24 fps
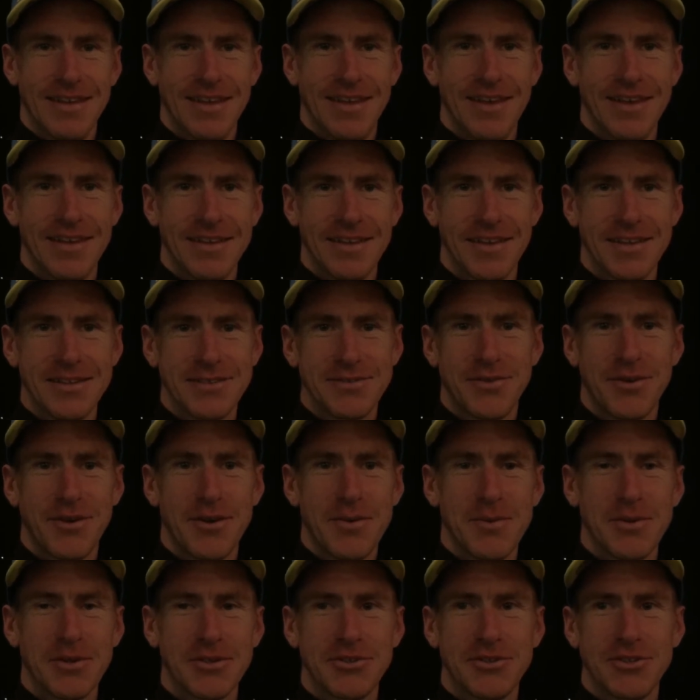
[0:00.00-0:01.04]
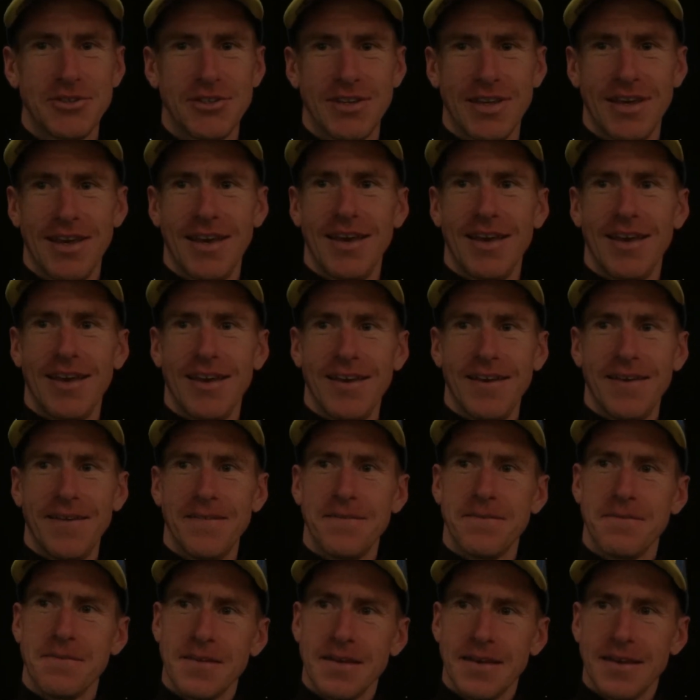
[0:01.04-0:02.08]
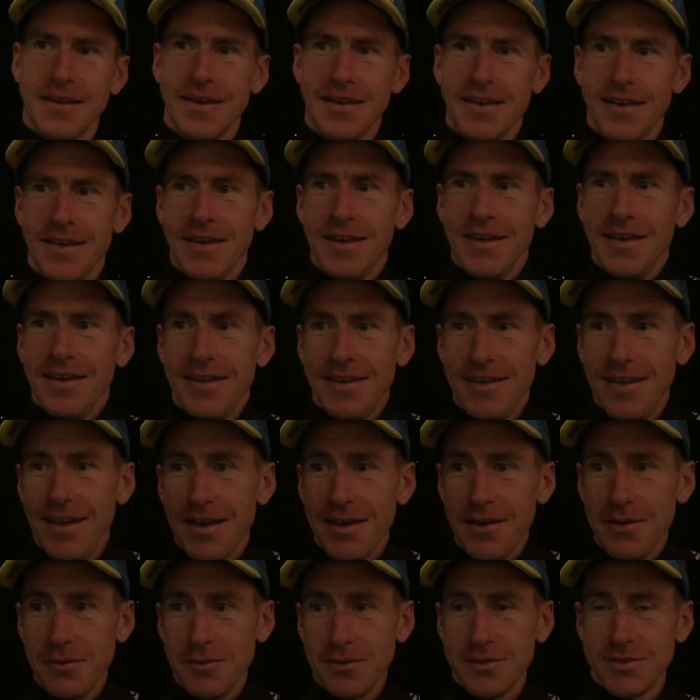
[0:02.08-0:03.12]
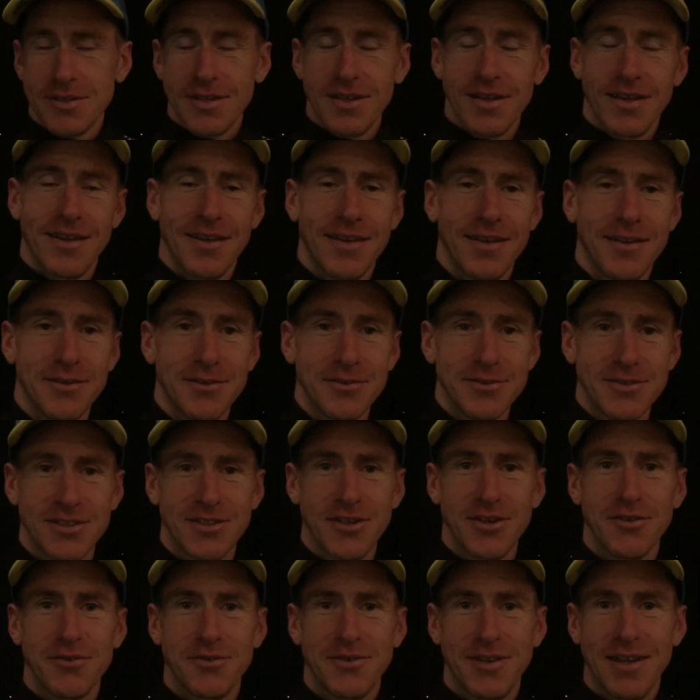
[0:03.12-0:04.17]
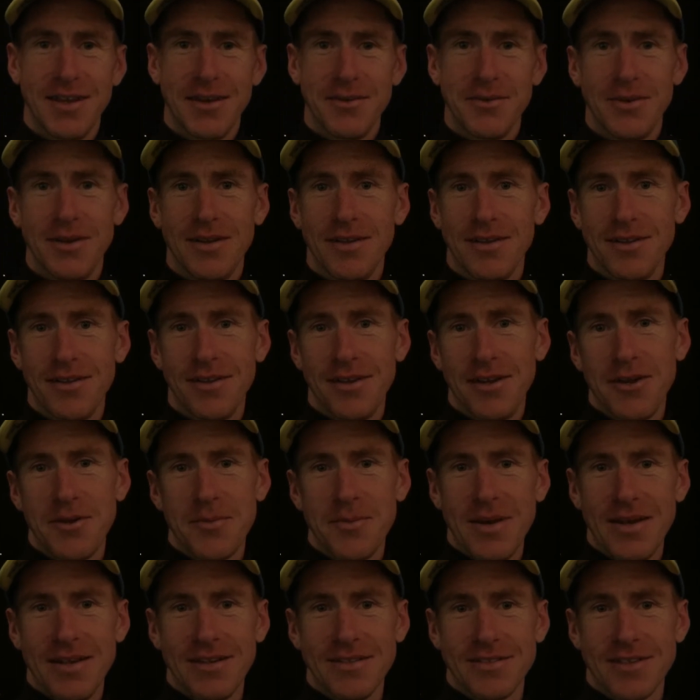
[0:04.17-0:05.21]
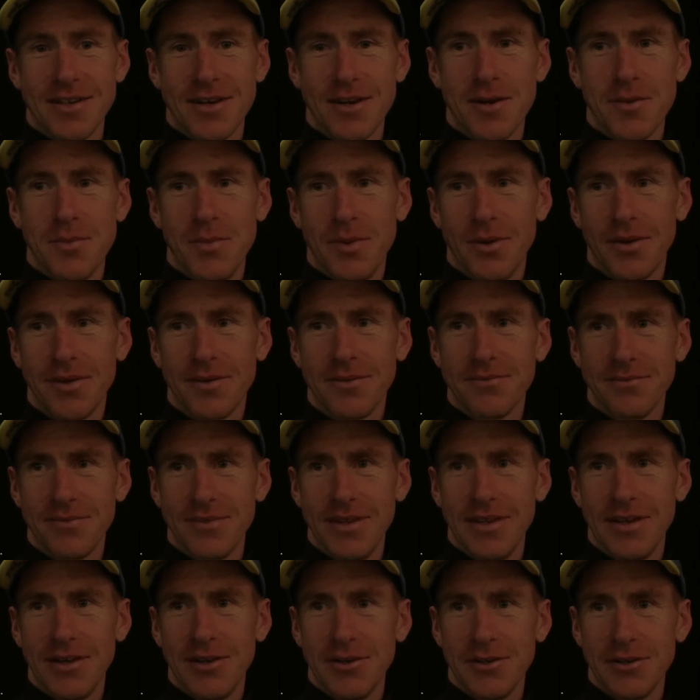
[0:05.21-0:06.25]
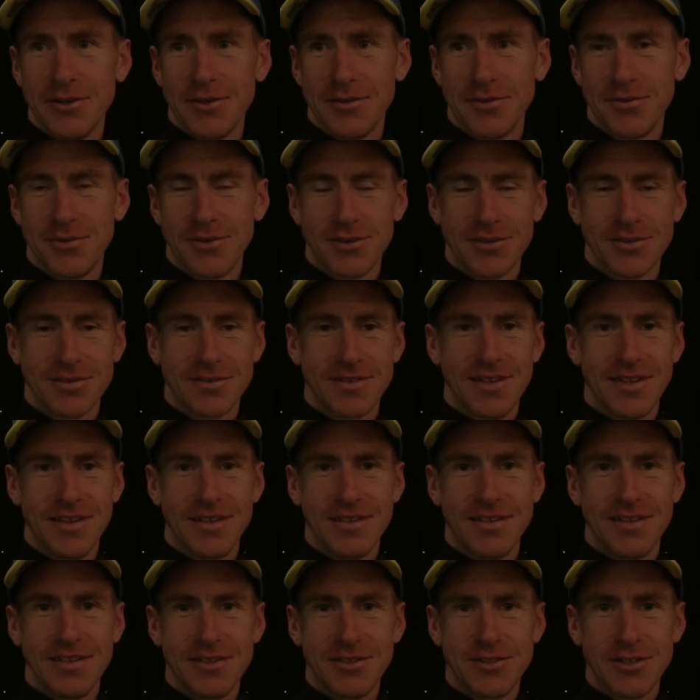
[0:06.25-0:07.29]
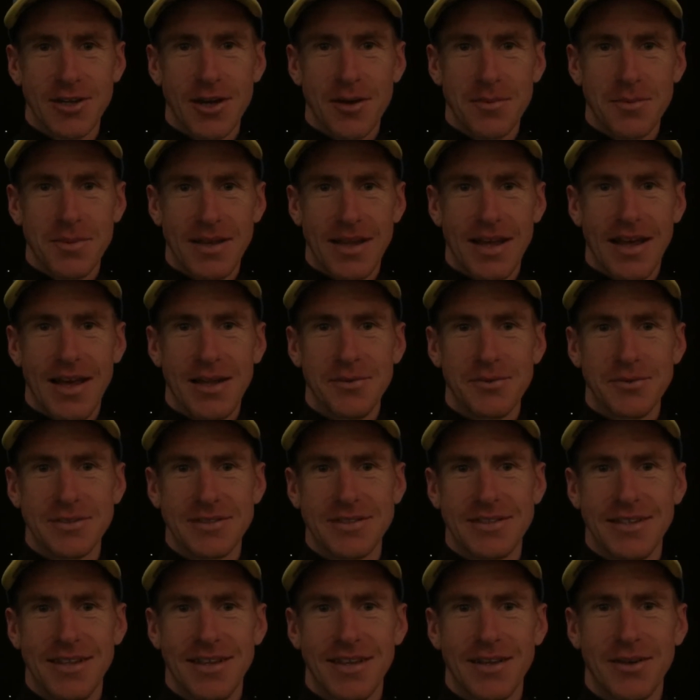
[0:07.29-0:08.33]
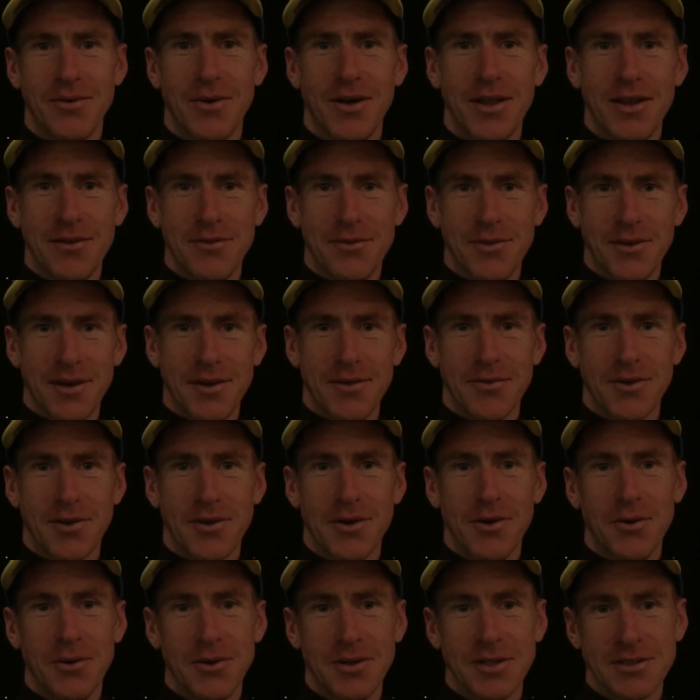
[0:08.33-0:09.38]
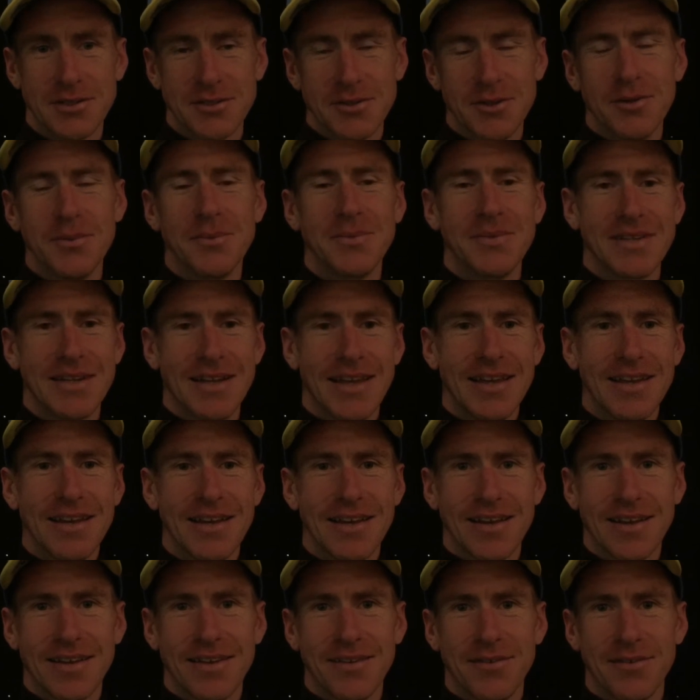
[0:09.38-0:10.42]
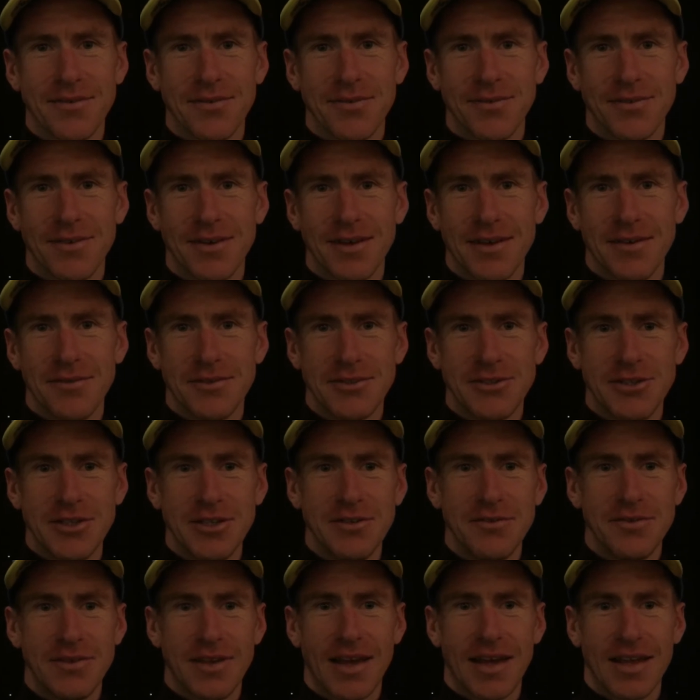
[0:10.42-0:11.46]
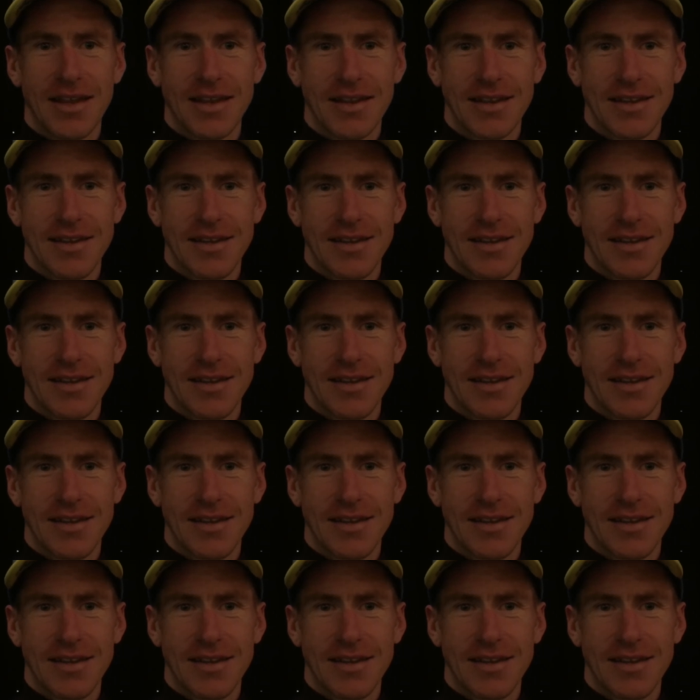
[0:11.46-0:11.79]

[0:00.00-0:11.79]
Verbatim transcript: Yeah, thanks very much. Uh, yeah, it was a it was a tough day. Well, all Ironmans are, but you know the first the, the job in hand was to qualify for Kona, so I'm delighted I've I've achieved that.